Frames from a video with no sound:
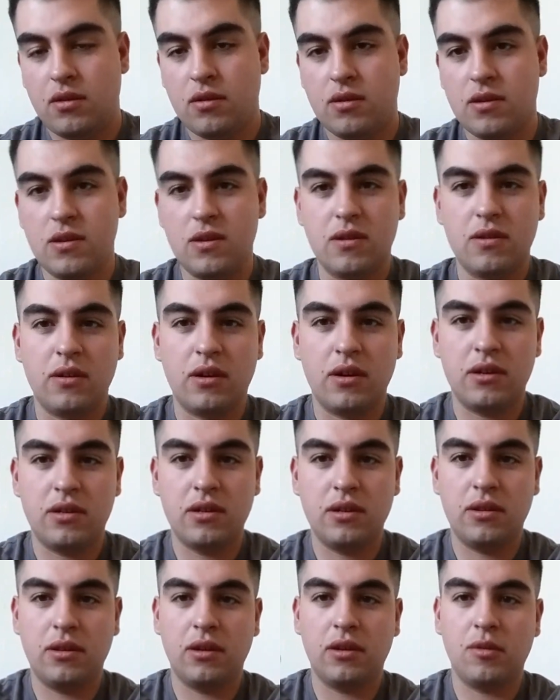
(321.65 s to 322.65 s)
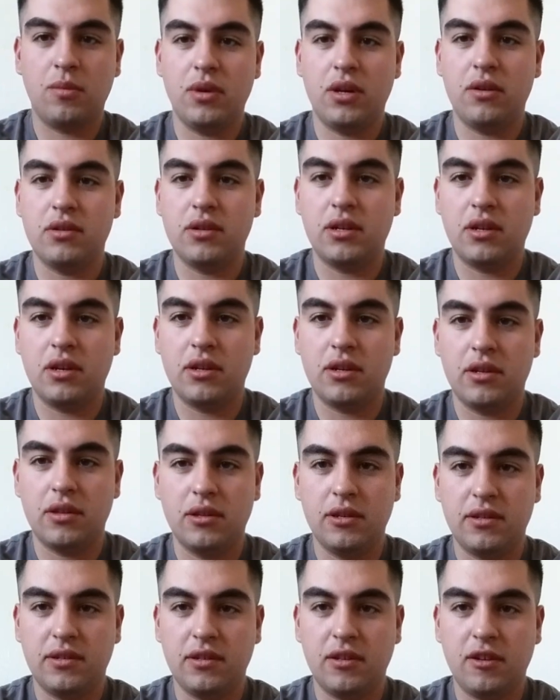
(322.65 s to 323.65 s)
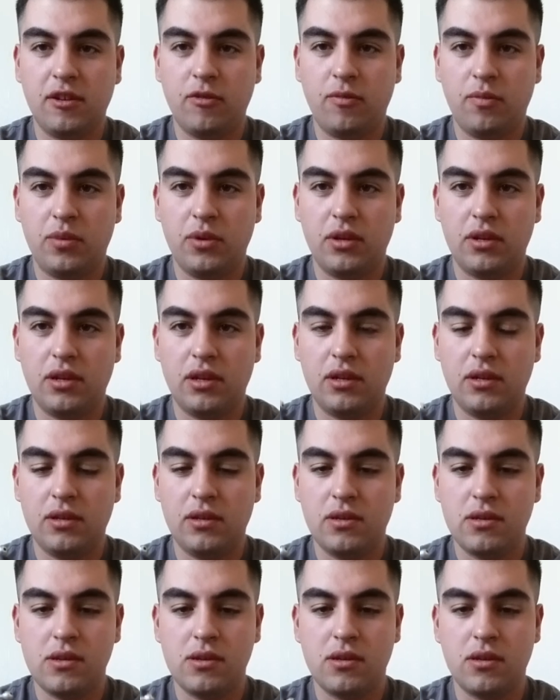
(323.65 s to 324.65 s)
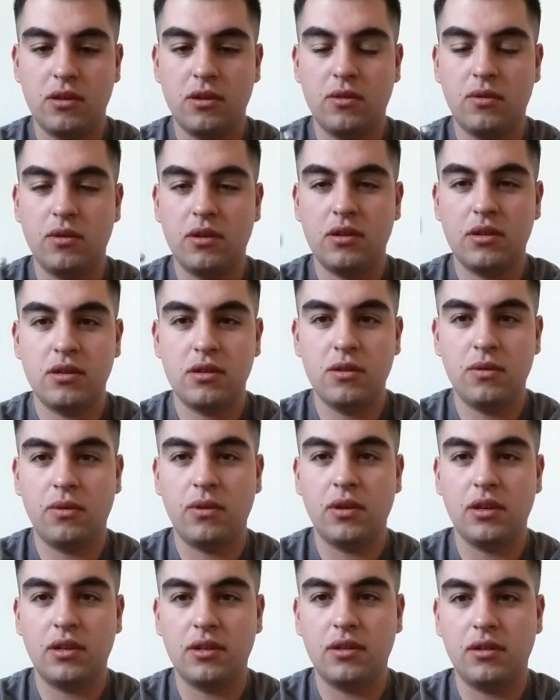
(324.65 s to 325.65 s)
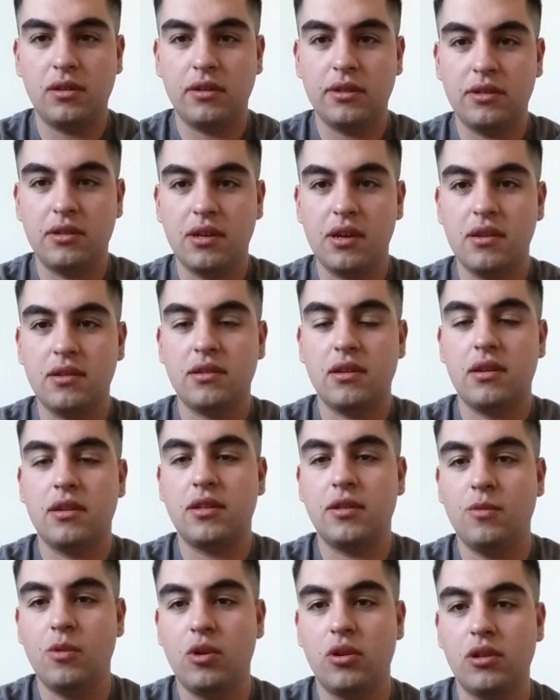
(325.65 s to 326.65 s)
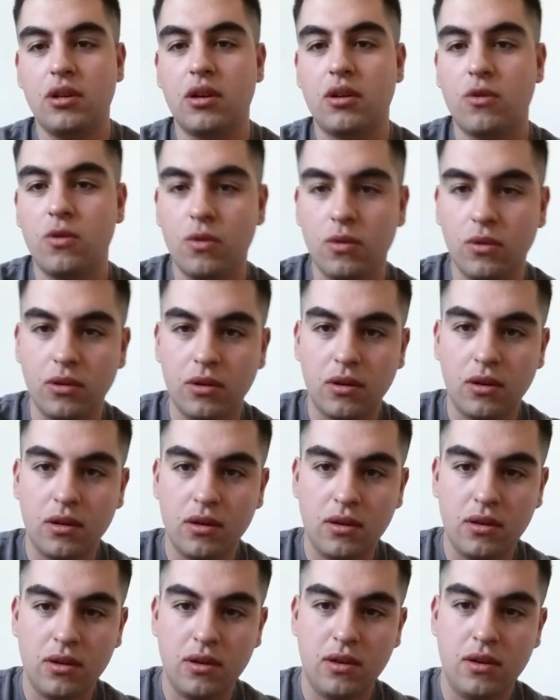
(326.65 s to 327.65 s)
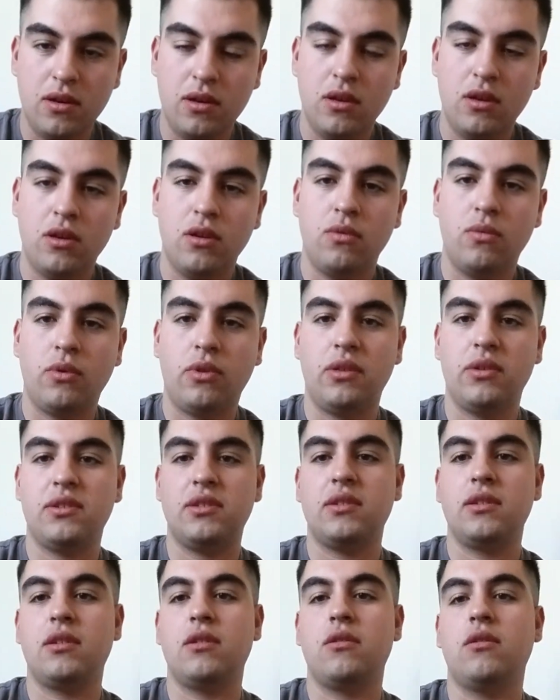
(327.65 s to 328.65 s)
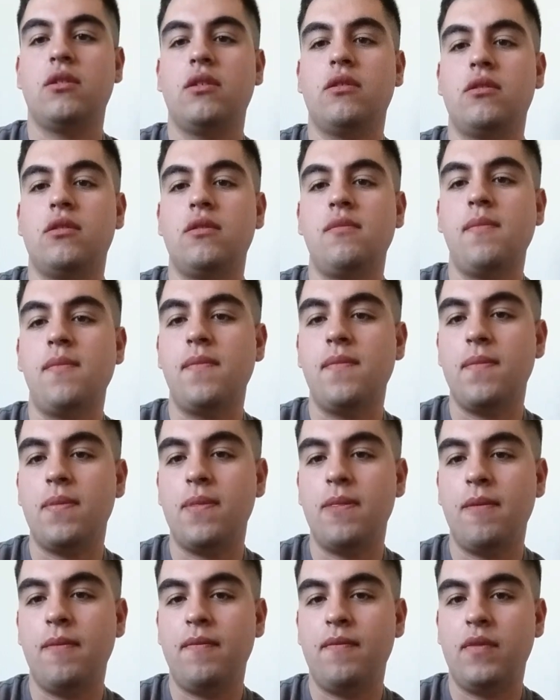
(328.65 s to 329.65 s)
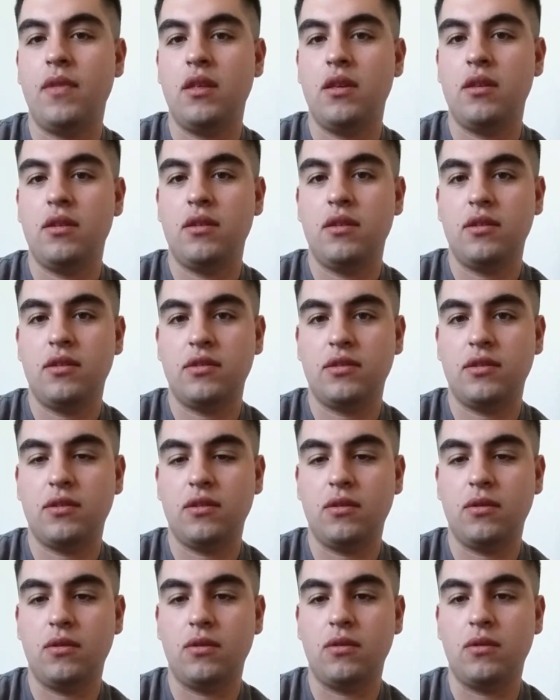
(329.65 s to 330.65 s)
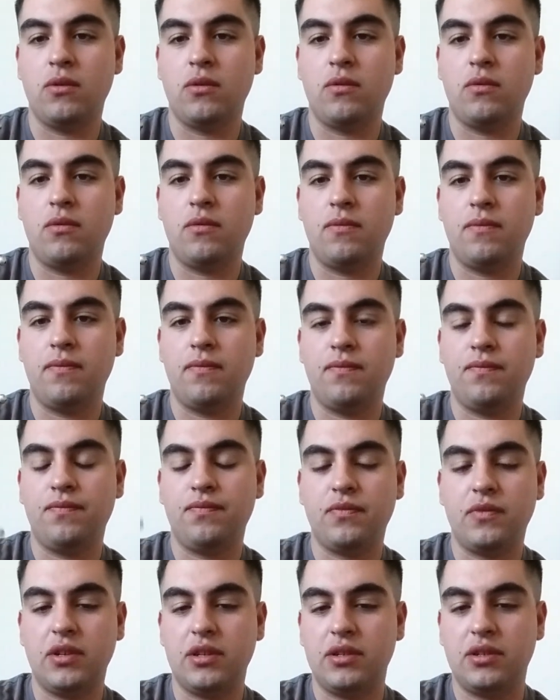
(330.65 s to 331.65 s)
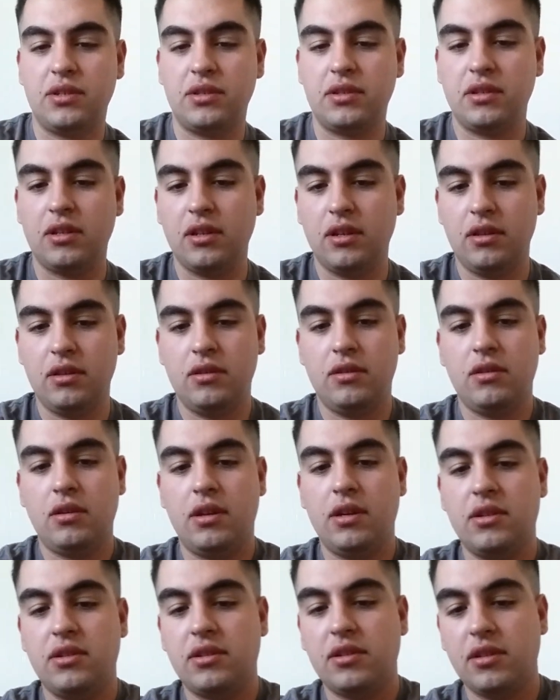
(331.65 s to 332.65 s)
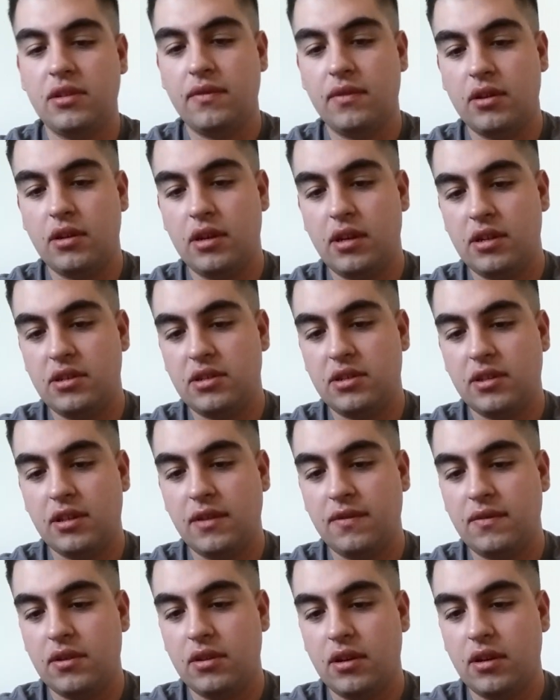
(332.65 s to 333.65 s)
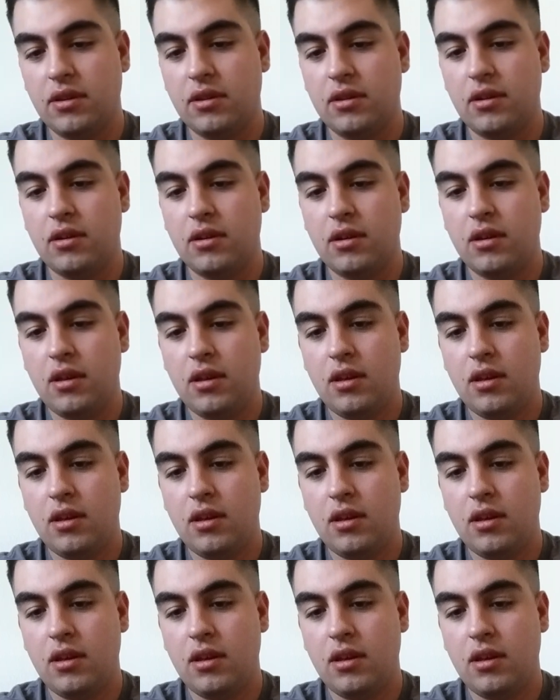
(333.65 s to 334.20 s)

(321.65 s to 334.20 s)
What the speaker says: Now I did think about cutting this off, but I do think it does smoke a lot cooler with the stinger on there. So I just leave it. I just left it on there.